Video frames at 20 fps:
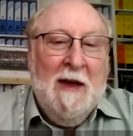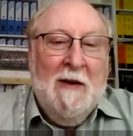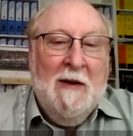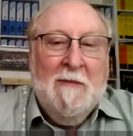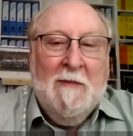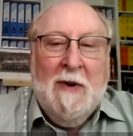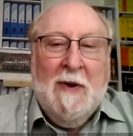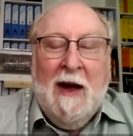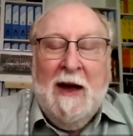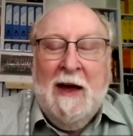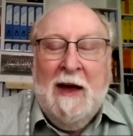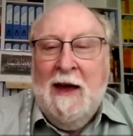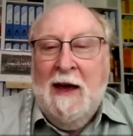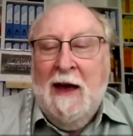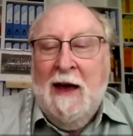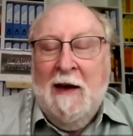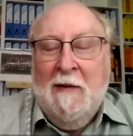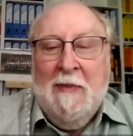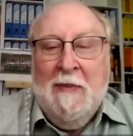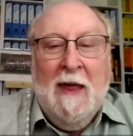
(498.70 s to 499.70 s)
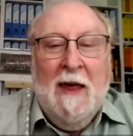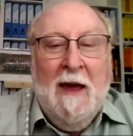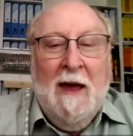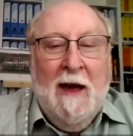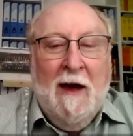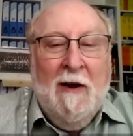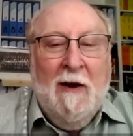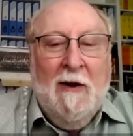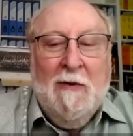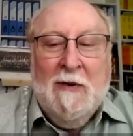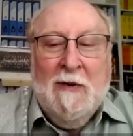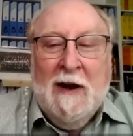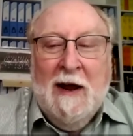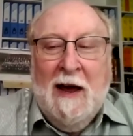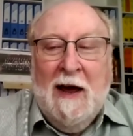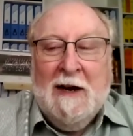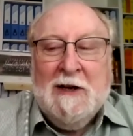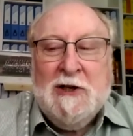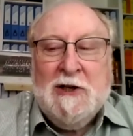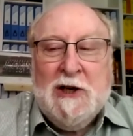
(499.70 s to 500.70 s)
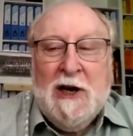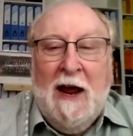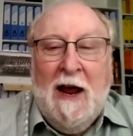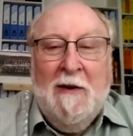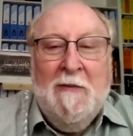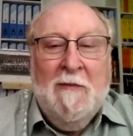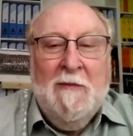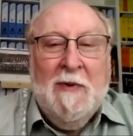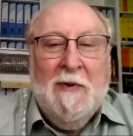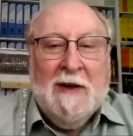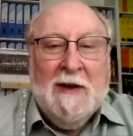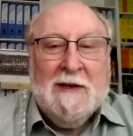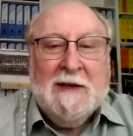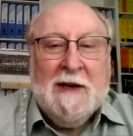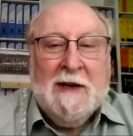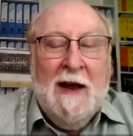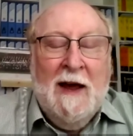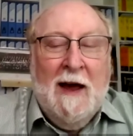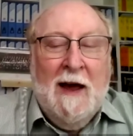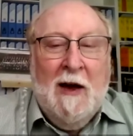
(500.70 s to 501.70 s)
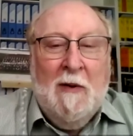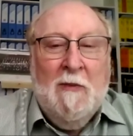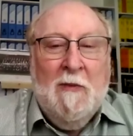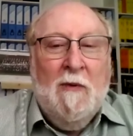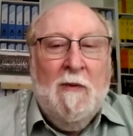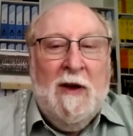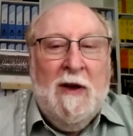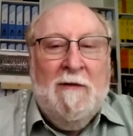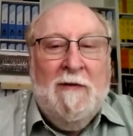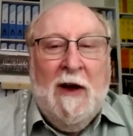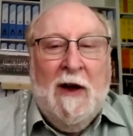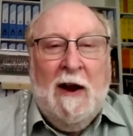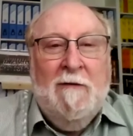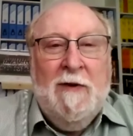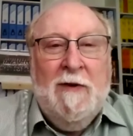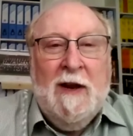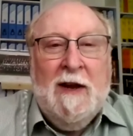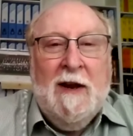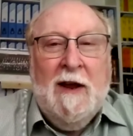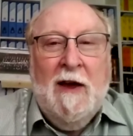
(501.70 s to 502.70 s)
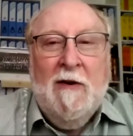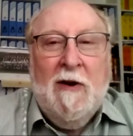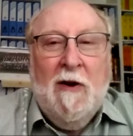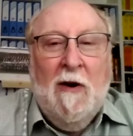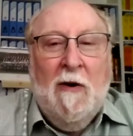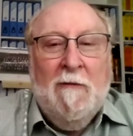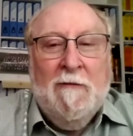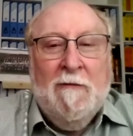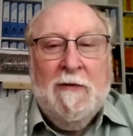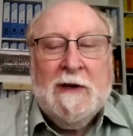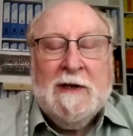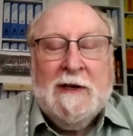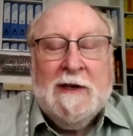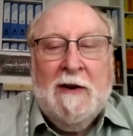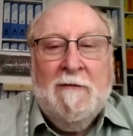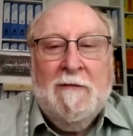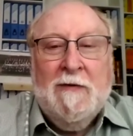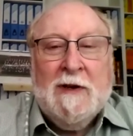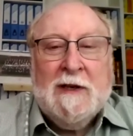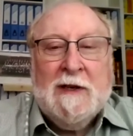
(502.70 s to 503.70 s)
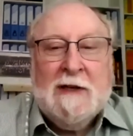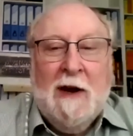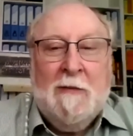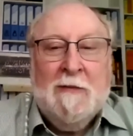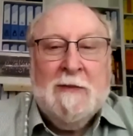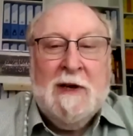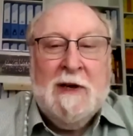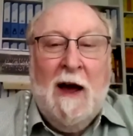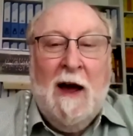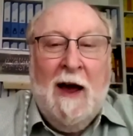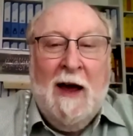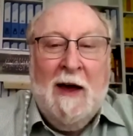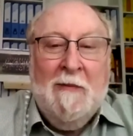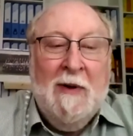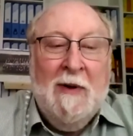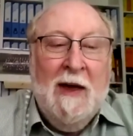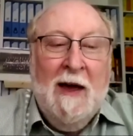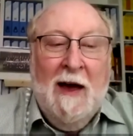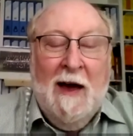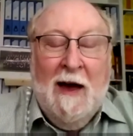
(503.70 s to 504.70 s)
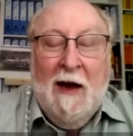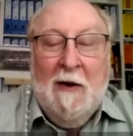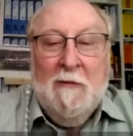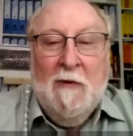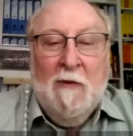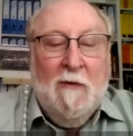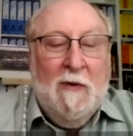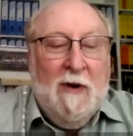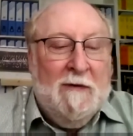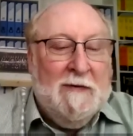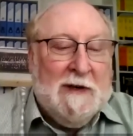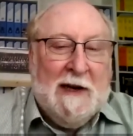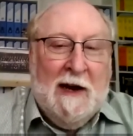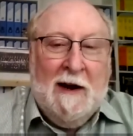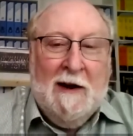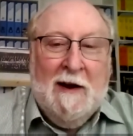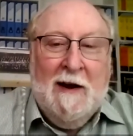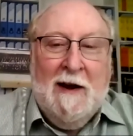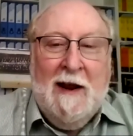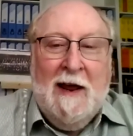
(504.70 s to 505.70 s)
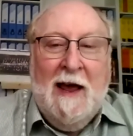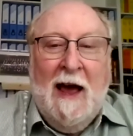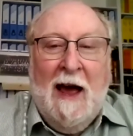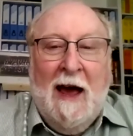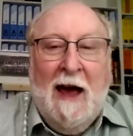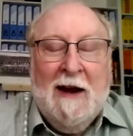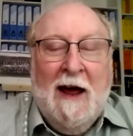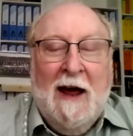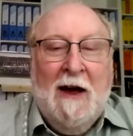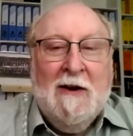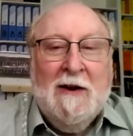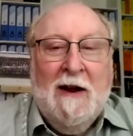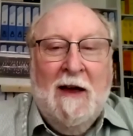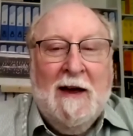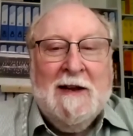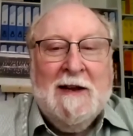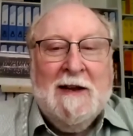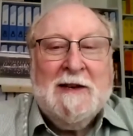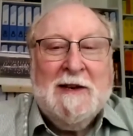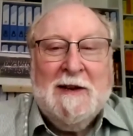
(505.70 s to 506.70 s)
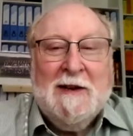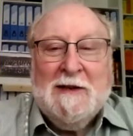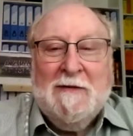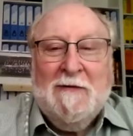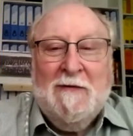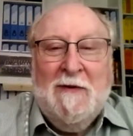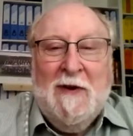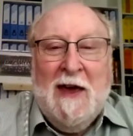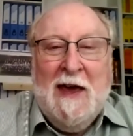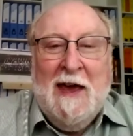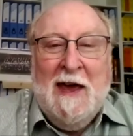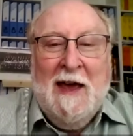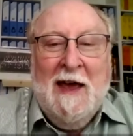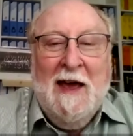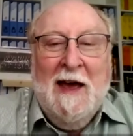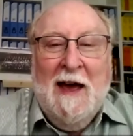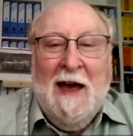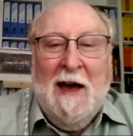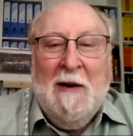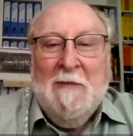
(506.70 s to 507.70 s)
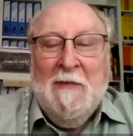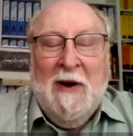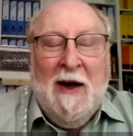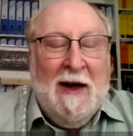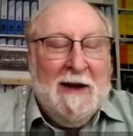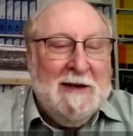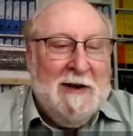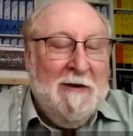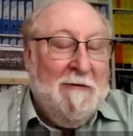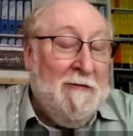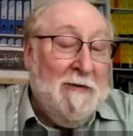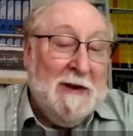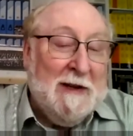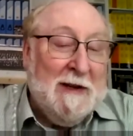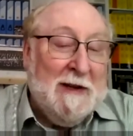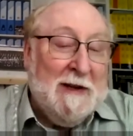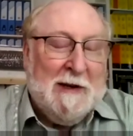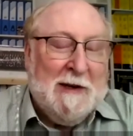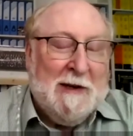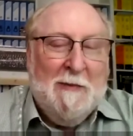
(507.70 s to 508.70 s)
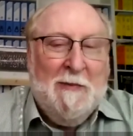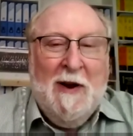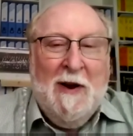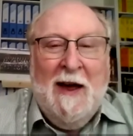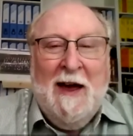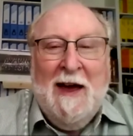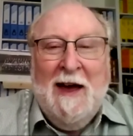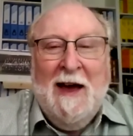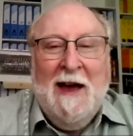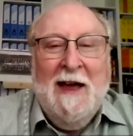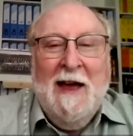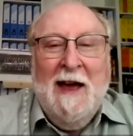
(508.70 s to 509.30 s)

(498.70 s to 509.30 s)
My own chambers, we've had video conferencing for some time. We've suddenly had our license fee by a different supplier